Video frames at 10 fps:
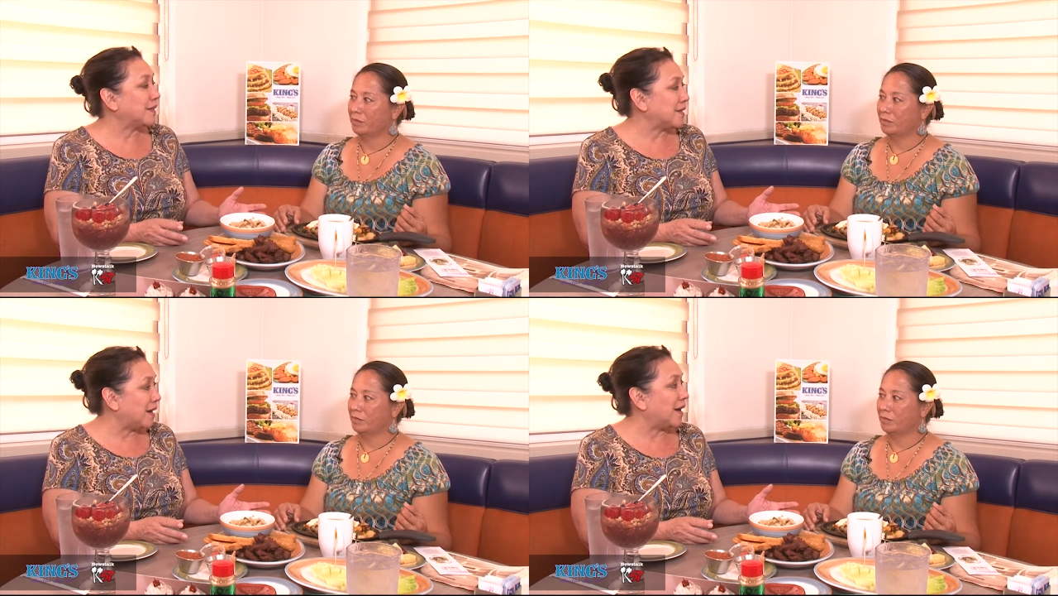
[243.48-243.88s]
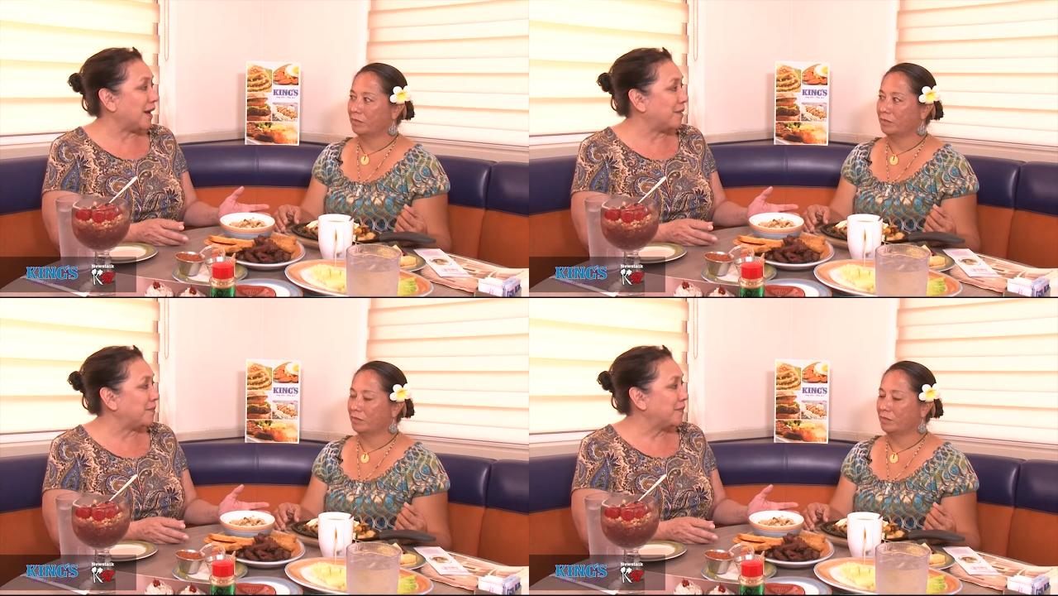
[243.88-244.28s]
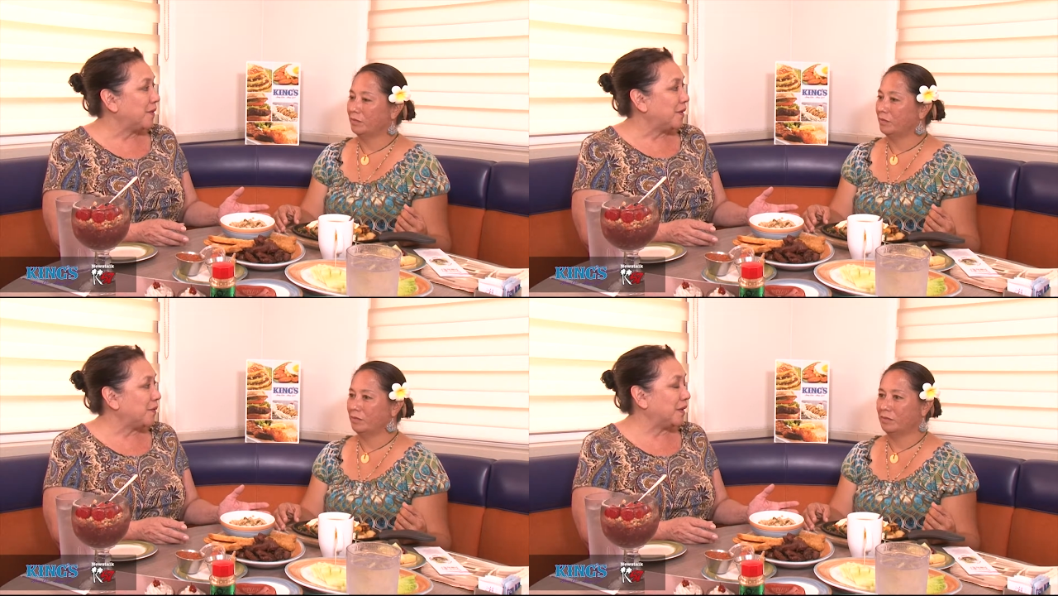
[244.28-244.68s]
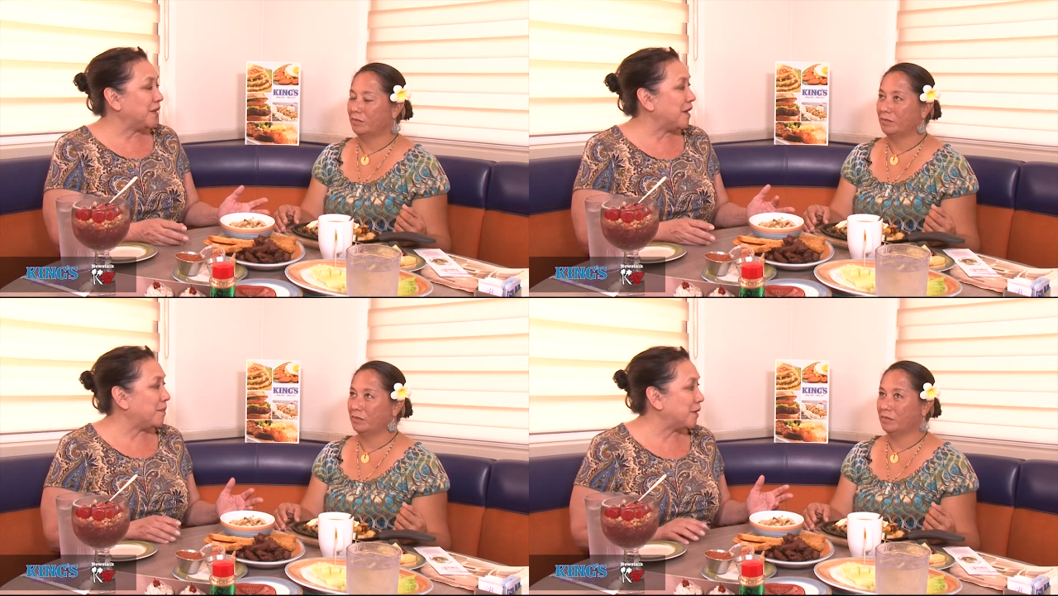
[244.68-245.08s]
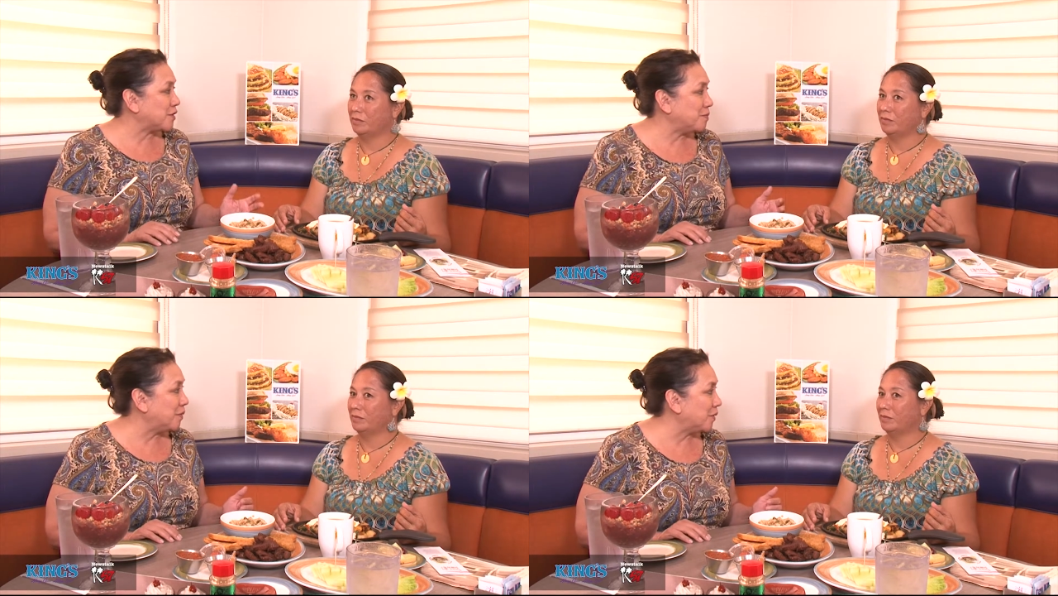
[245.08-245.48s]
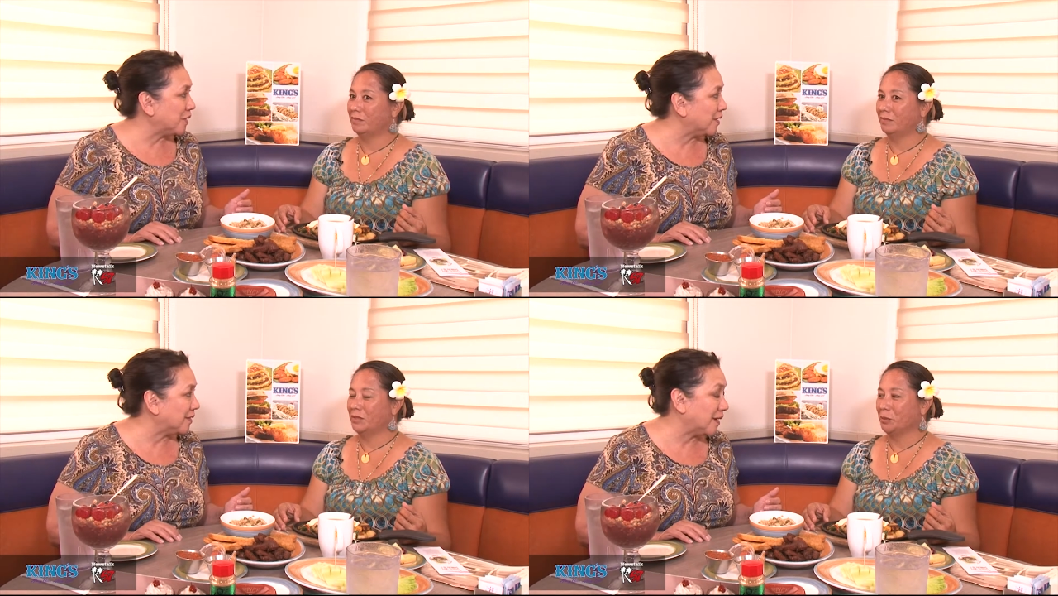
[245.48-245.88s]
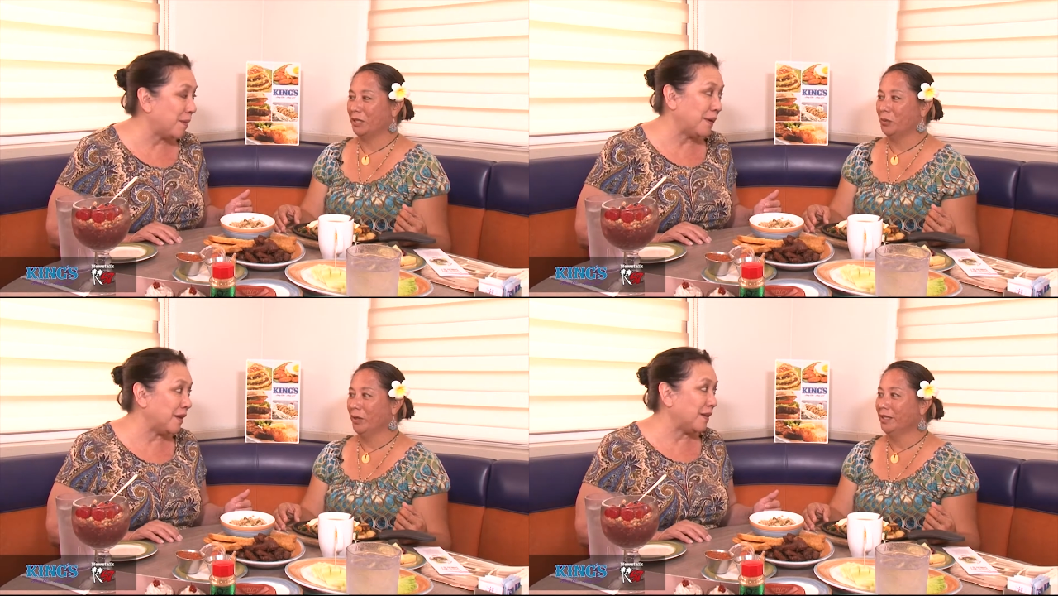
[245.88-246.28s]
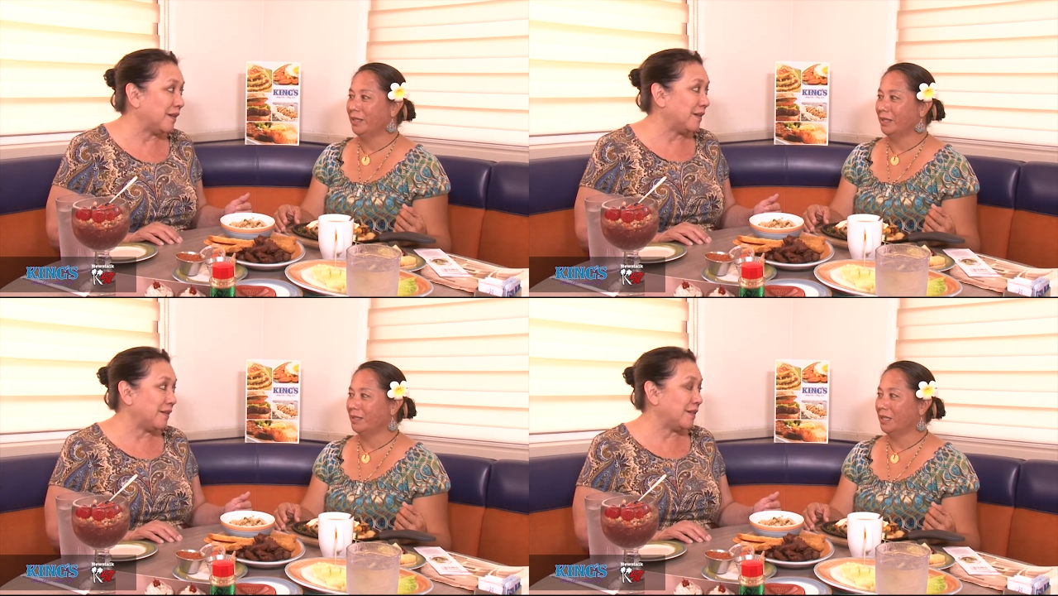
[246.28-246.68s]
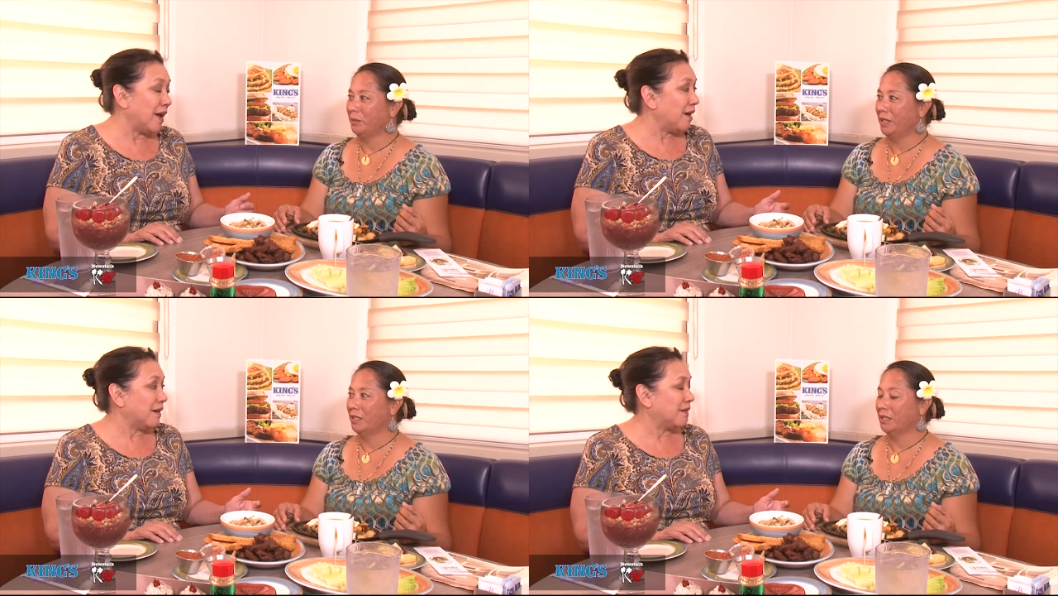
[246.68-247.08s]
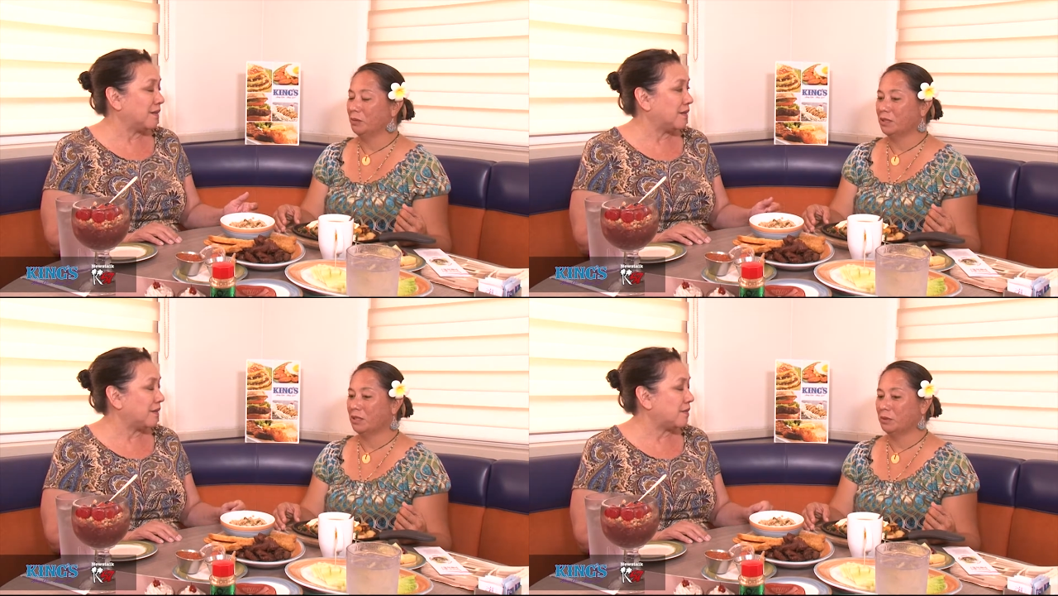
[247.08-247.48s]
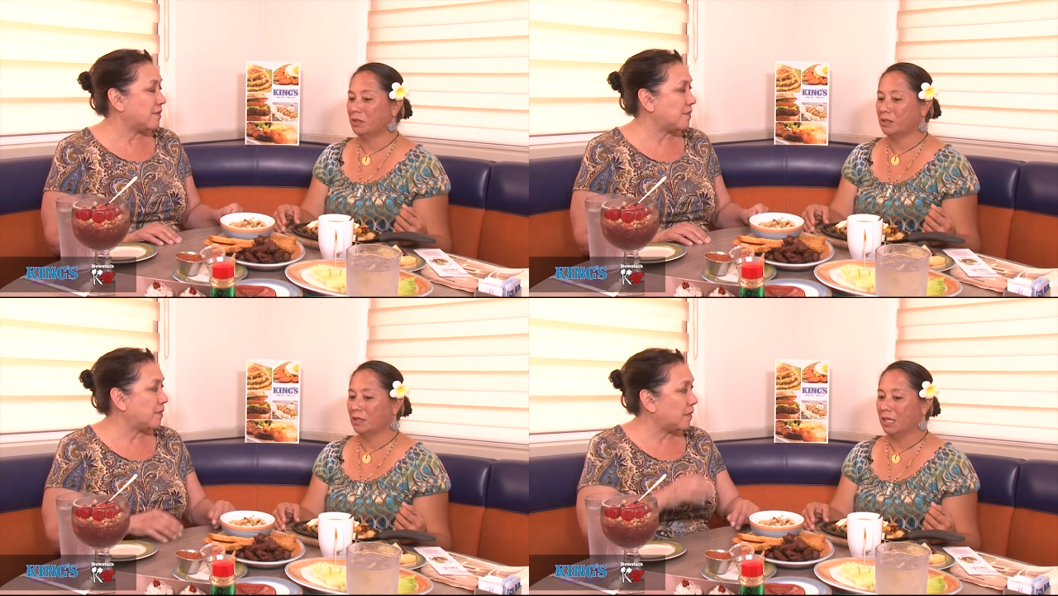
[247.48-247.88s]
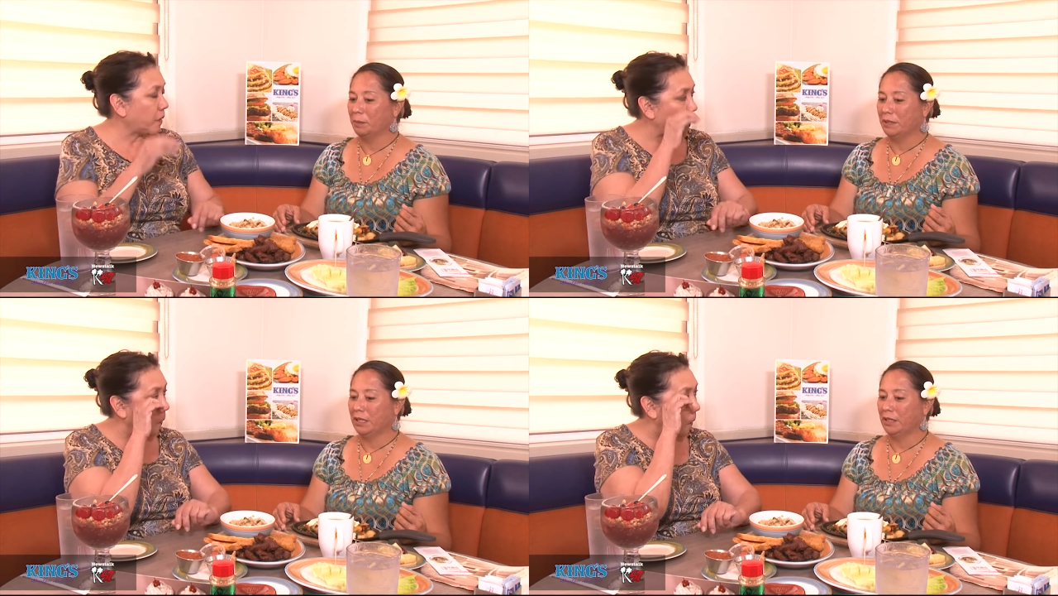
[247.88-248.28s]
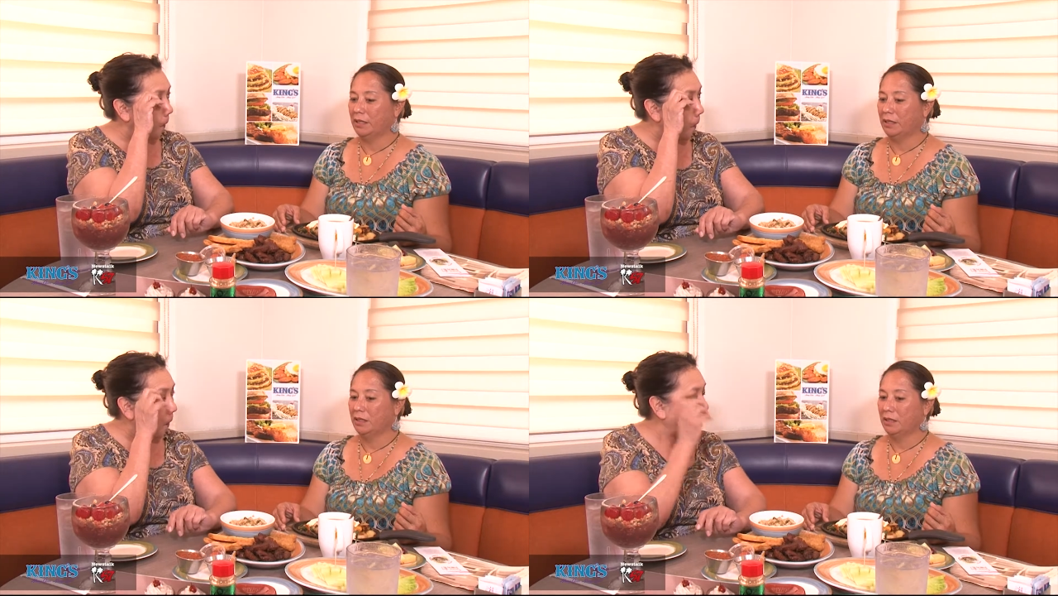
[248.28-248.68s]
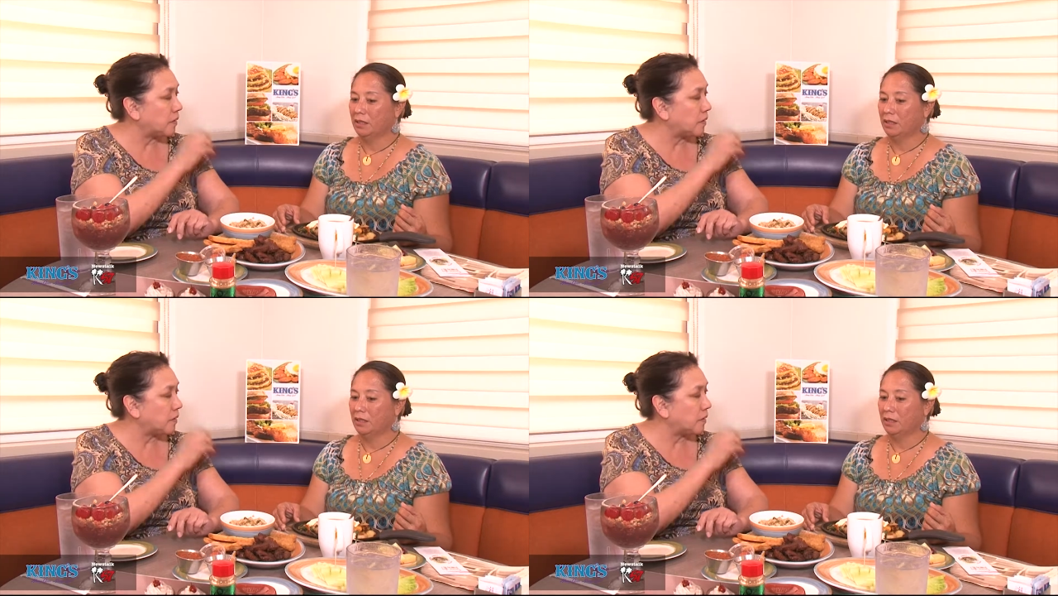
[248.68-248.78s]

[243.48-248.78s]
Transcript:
Speaker 1: the time, really not much more. Nobody I mean, wanted it. I yeah. mean, it
Speaker 2: was it was dilapidated.